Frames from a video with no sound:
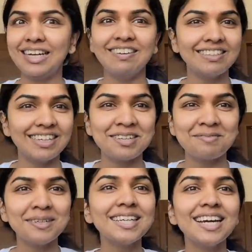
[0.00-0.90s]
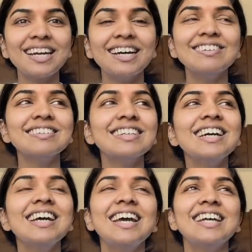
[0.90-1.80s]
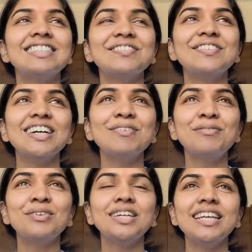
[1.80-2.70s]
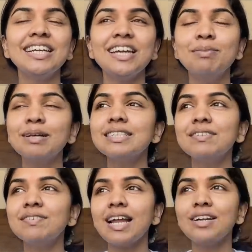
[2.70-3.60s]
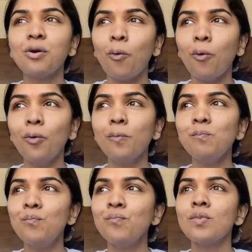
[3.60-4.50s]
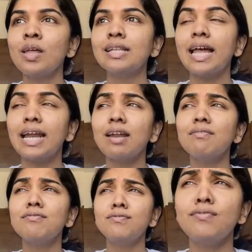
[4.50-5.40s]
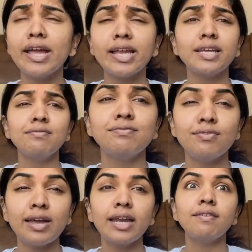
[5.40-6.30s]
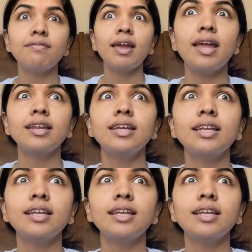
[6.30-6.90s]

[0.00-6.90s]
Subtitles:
having anybody around. It's a weird feeling because even at home, there are very, very, very